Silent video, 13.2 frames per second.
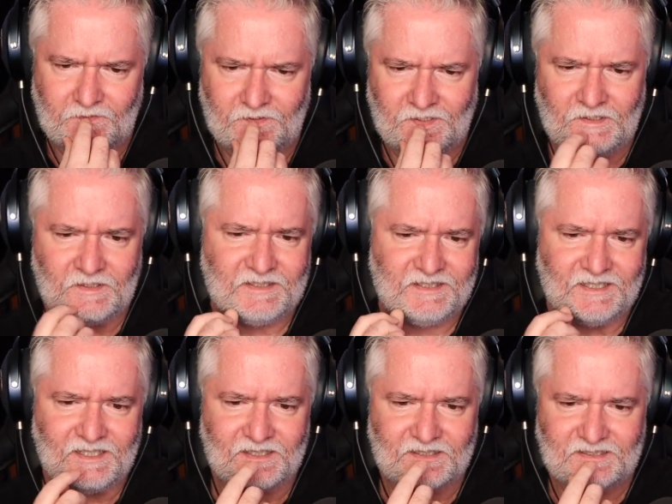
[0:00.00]
Oh,
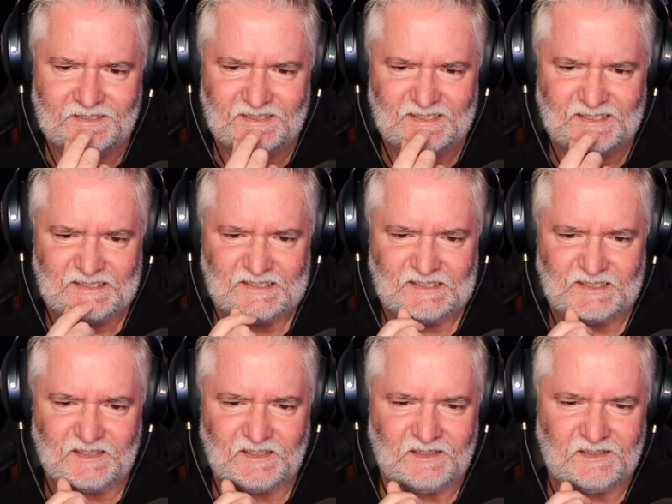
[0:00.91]
yuck.
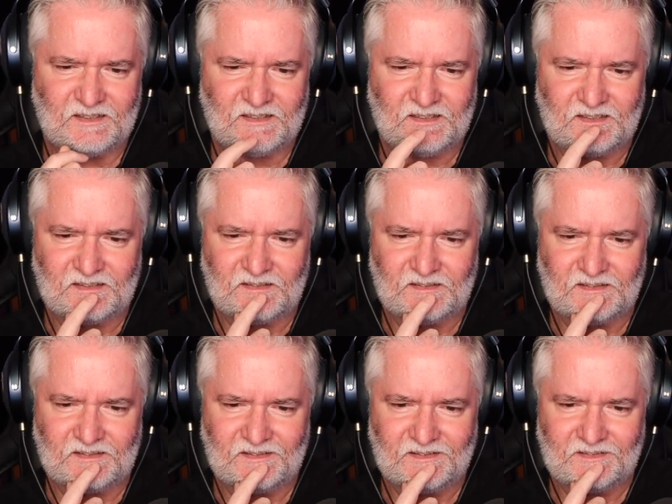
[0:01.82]
Oh.
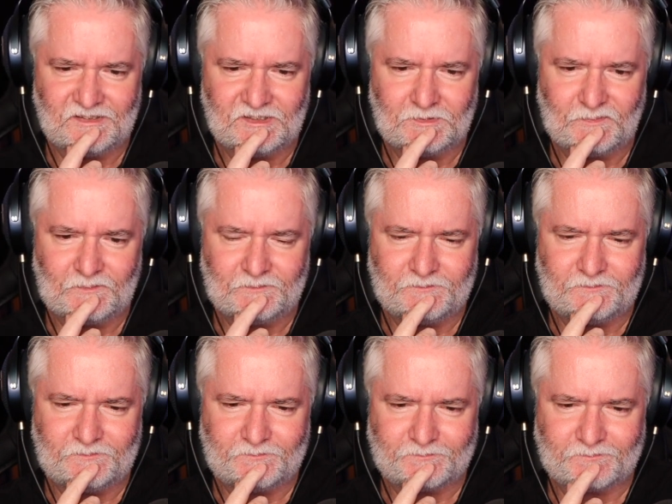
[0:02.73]

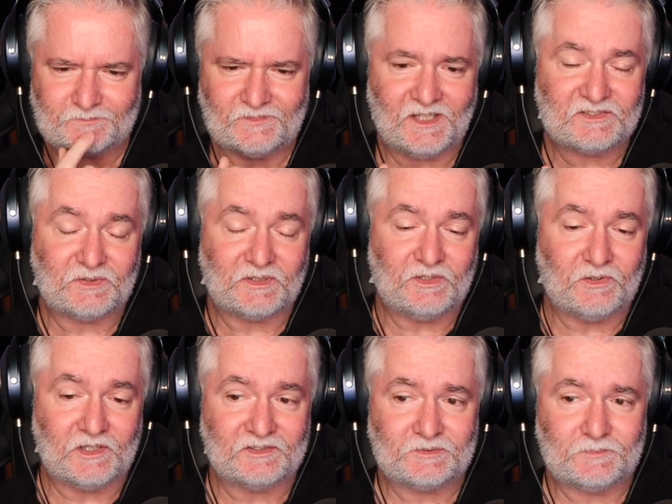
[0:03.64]
That's really
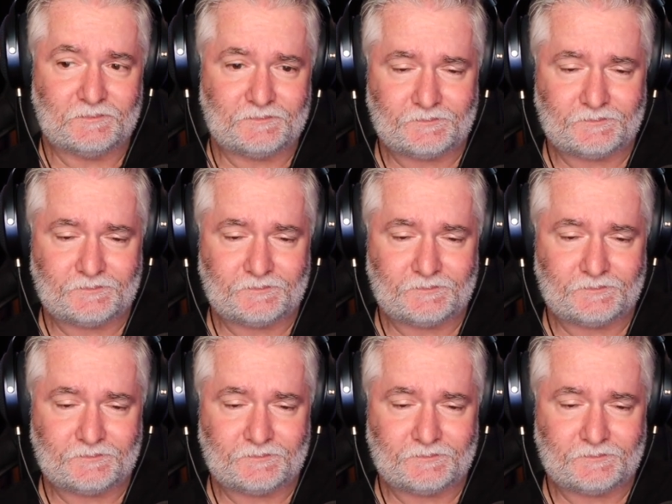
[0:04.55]
gross.